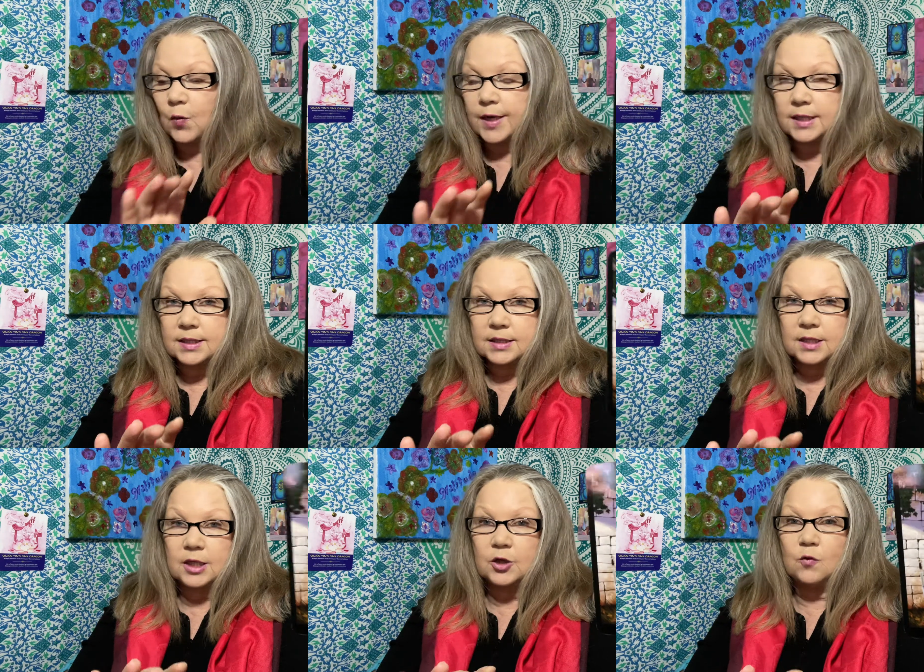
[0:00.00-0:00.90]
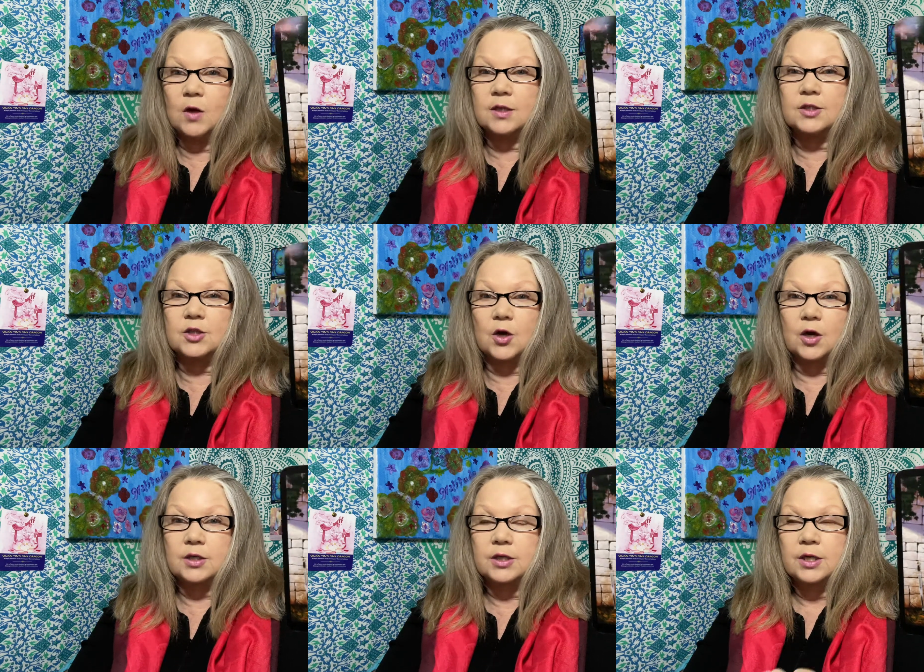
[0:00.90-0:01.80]
What is it that you want to
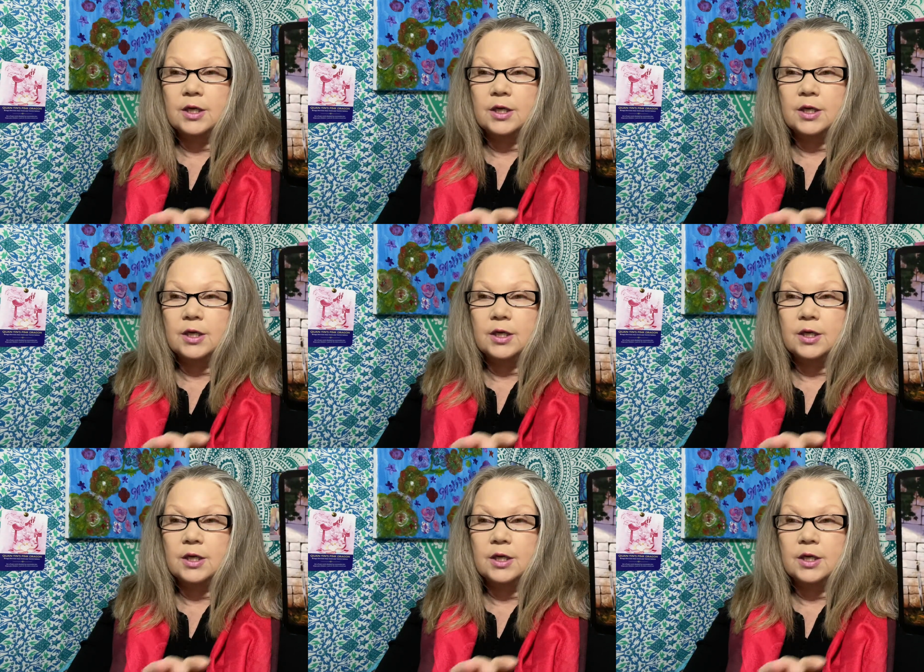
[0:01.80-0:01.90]
start?